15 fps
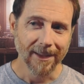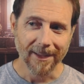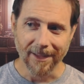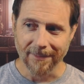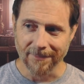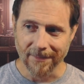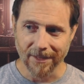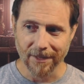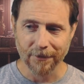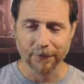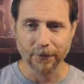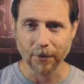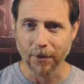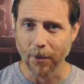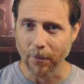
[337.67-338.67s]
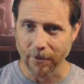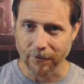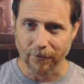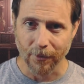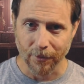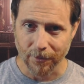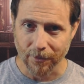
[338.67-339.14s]
and then for going
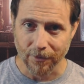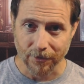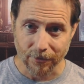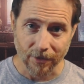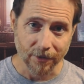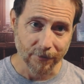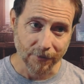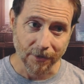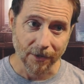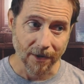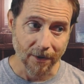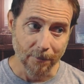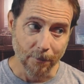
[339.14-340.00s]
further and trying to figure out